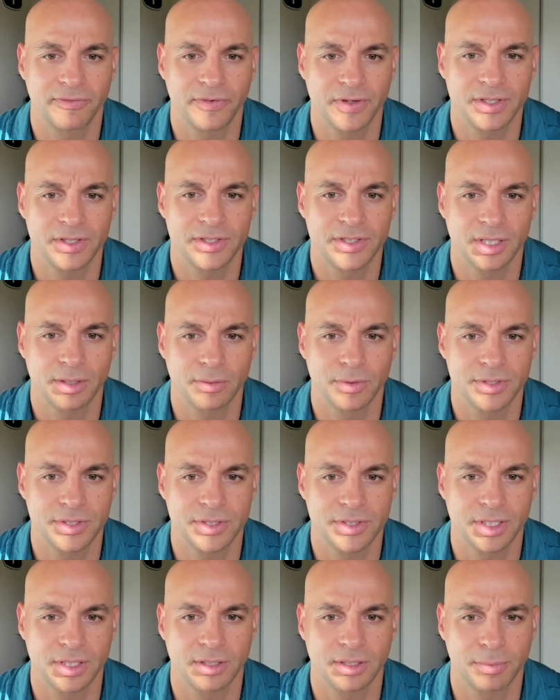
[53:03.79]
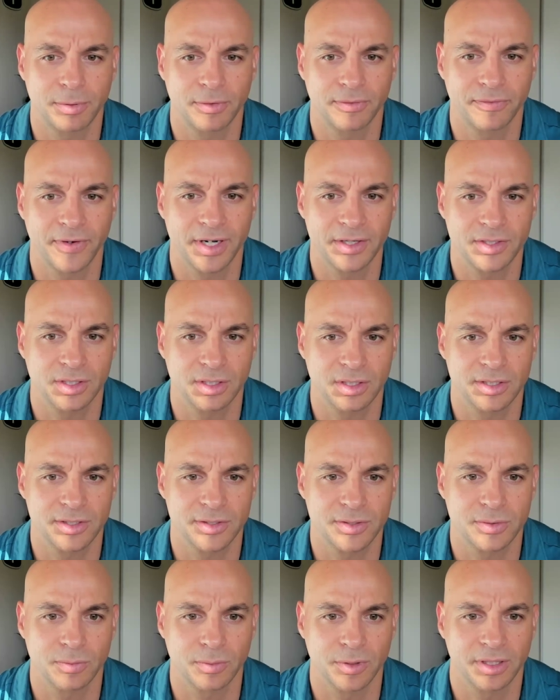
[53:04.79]
VC with senior
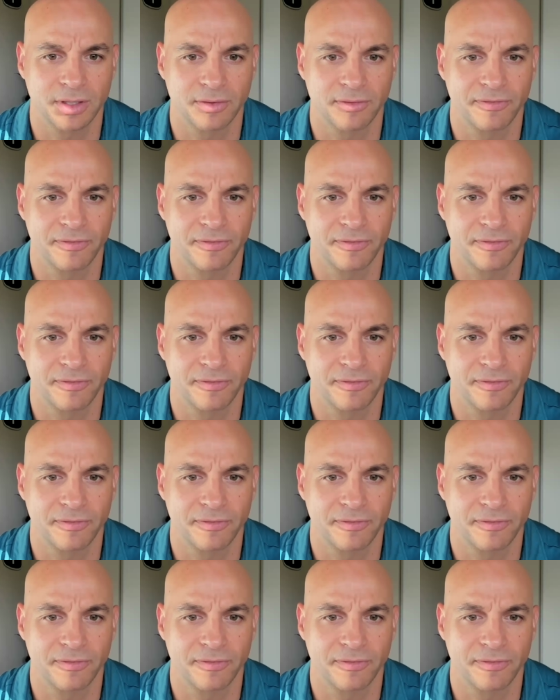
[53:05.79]
professionals with